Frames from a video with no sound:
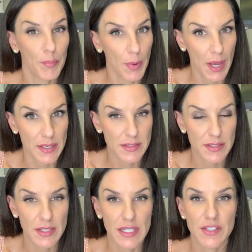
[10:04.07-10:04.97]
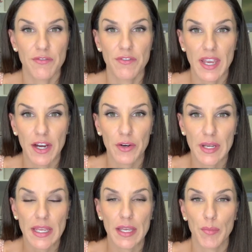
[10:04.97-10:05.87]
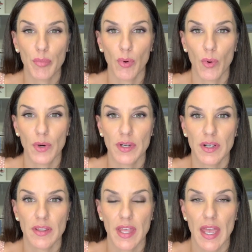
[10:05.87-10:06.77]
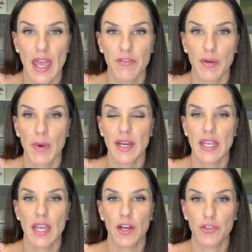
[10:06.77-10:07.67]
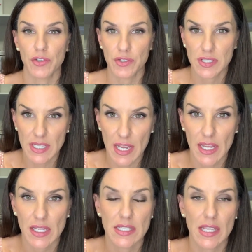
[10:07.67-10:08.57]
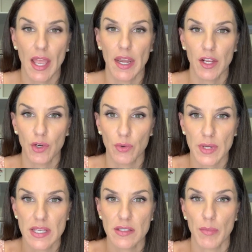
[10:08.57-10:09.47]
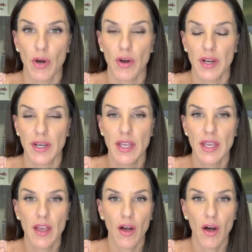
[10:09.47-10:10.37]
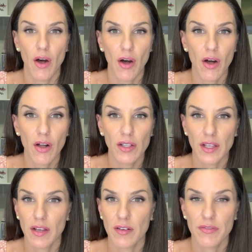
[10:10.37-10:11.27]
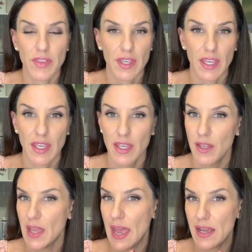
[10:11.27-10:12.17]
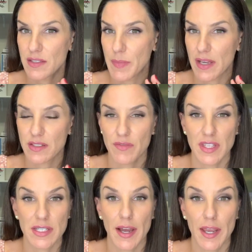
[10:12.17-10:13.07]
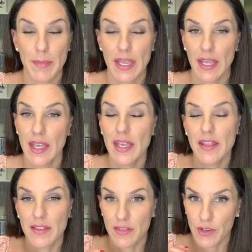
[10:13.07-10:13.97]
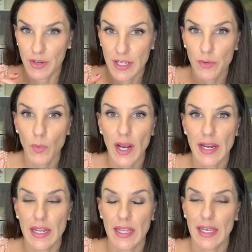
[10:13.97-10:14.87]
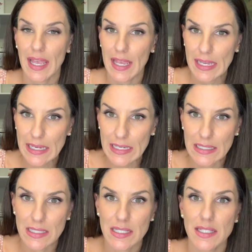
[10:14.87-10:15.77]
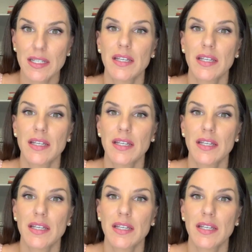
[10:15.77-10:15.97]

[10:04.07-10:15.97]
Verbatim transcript: but it's very important that everybody understands and agrees upon all of the aspects of the timing, that they're in writing, and